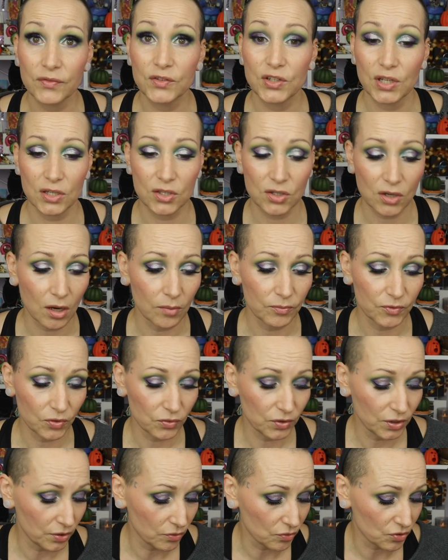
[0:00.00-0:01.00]
have just come
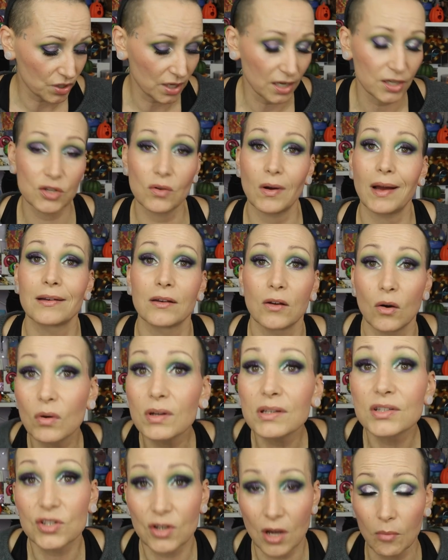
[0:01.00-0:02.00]
to the USA. So I
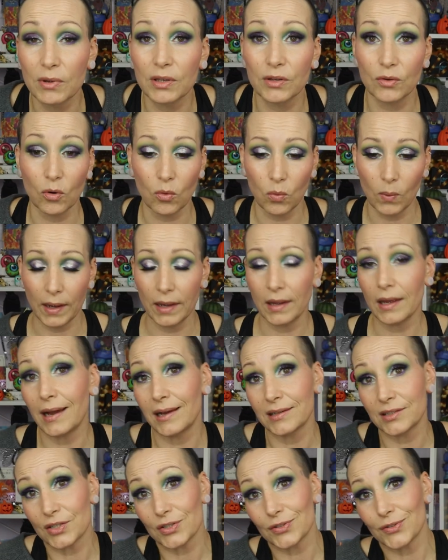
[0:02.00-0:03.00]
know it's coming your way.
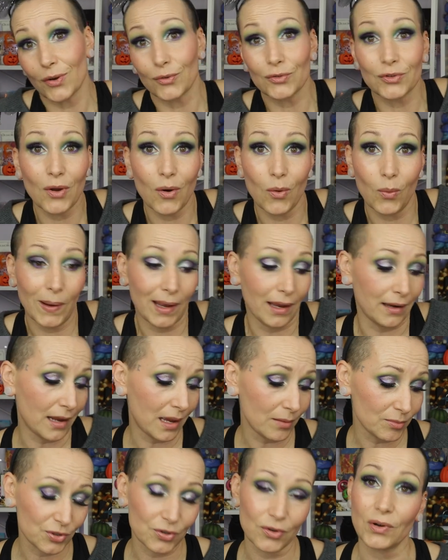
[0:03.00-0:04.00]
I just don't know when.
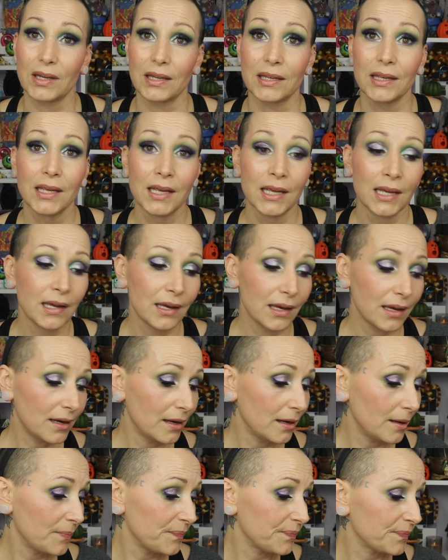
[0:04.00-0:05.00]
I'm sorry.
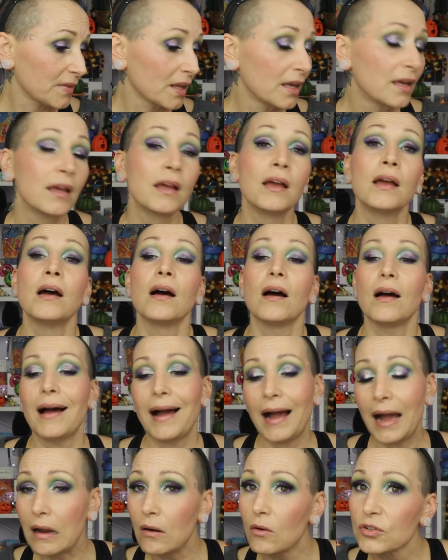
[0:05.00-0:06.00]
Um,
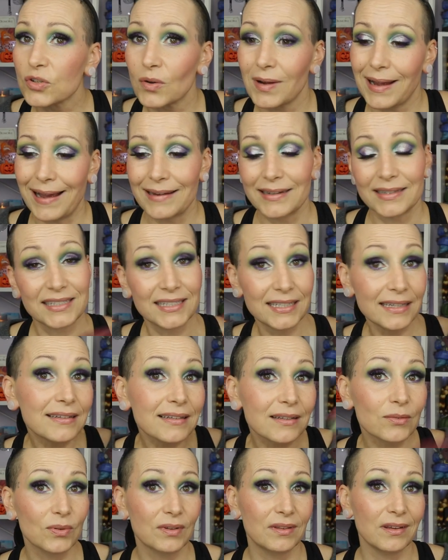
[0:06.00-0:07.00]
I also kind of
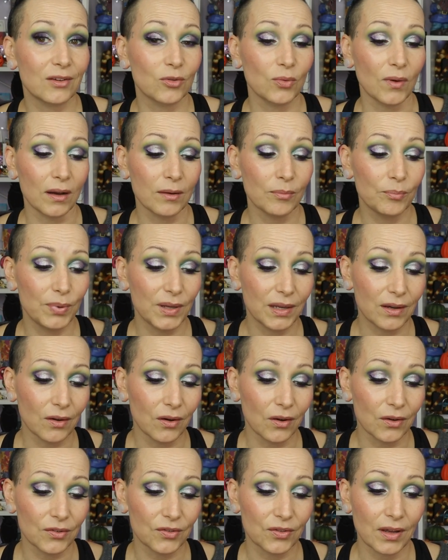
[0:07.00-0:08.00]
cheated with this one
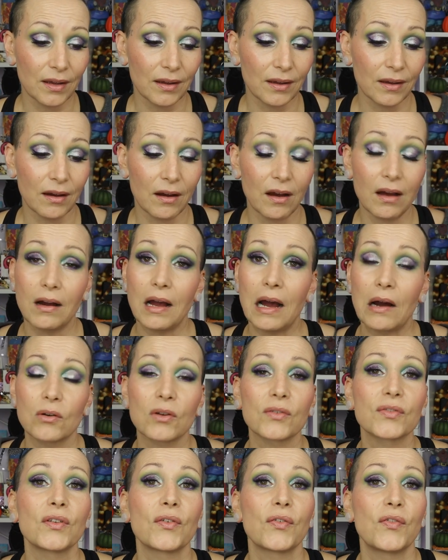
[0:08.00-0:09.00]
because uh,
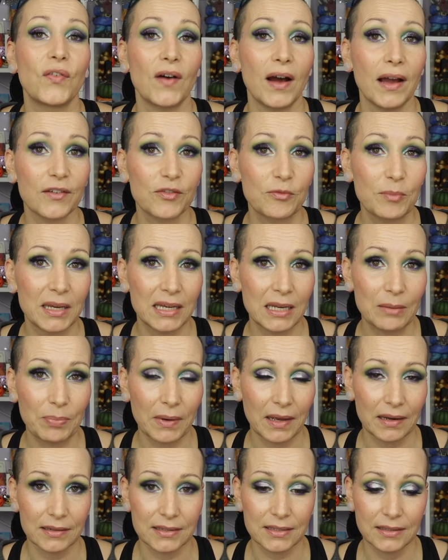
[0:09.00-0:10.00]
out of the five mini
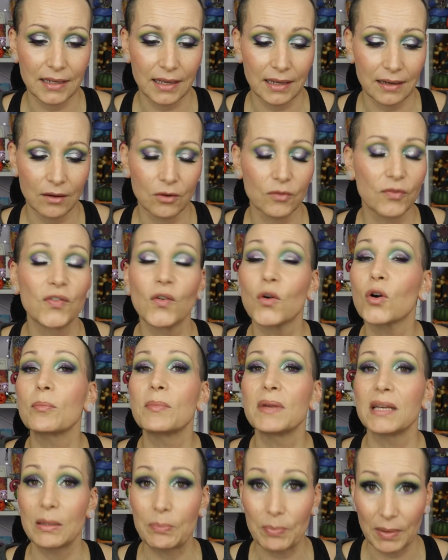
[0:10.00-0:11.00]
pellets that, or
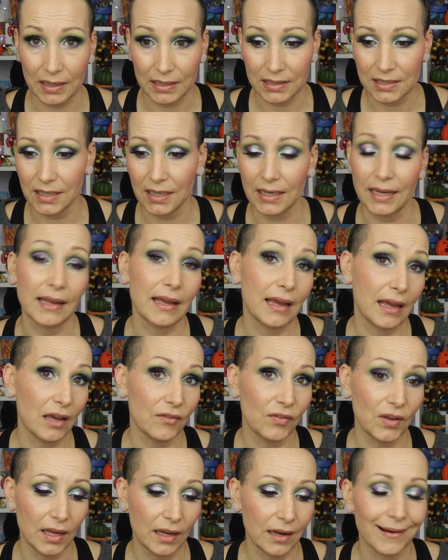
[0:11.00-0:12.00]
four mini pellets that I
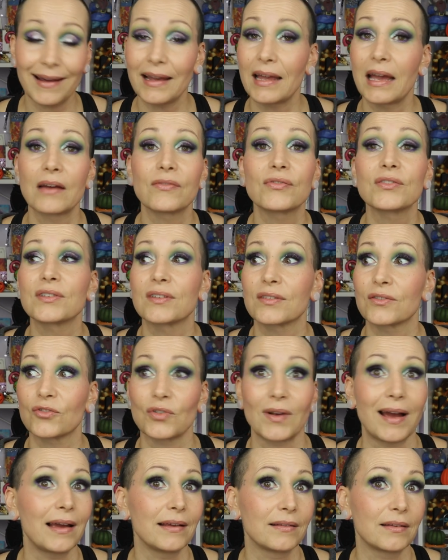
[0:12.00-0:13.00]
have here, I haven't
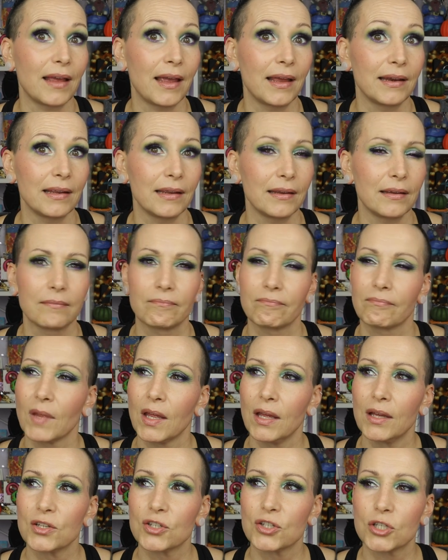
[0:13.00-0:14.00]
tried any.
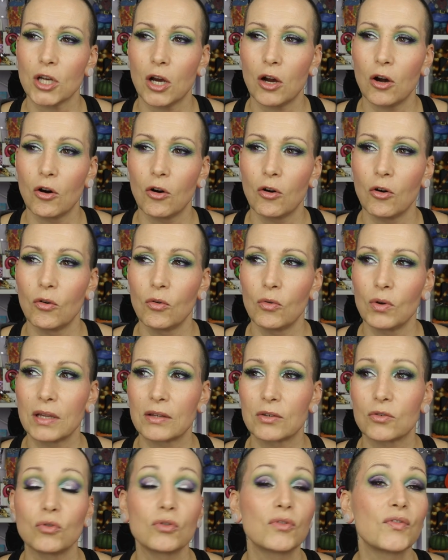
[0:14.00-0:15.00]
So
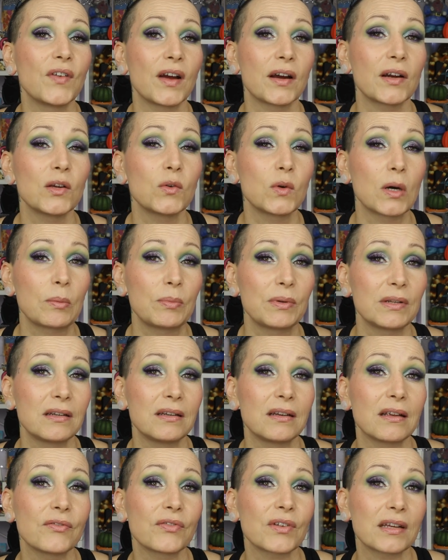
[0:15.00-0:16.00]
it could very well be
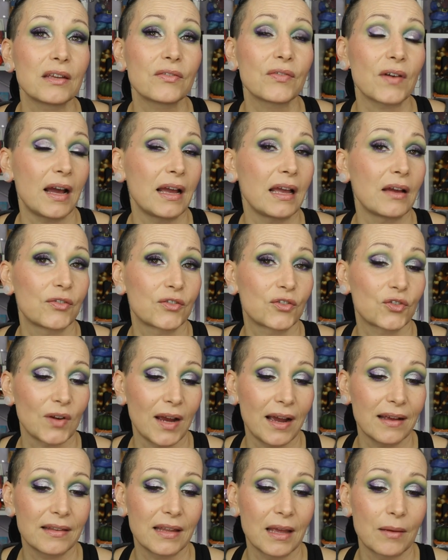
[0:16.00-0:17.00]
that if, if I have
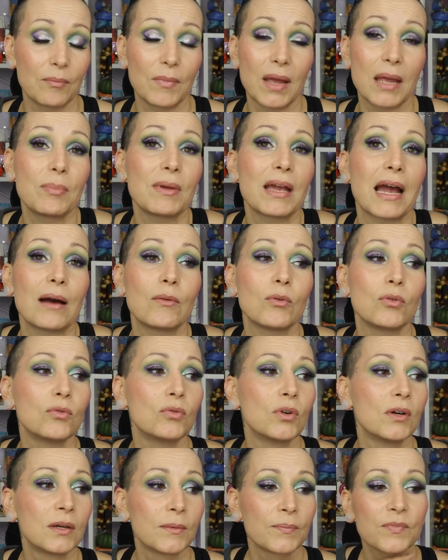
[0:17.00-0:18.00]
tried them, maybe I
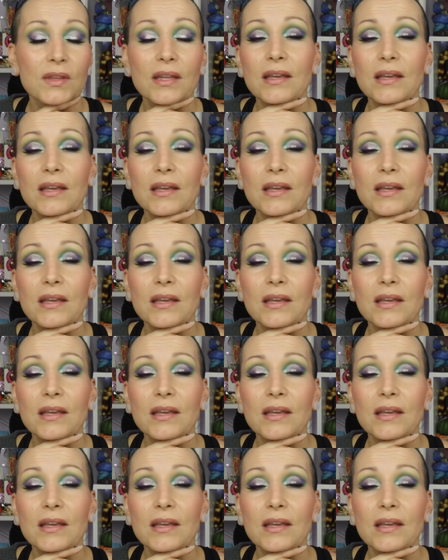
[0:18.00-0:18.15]
will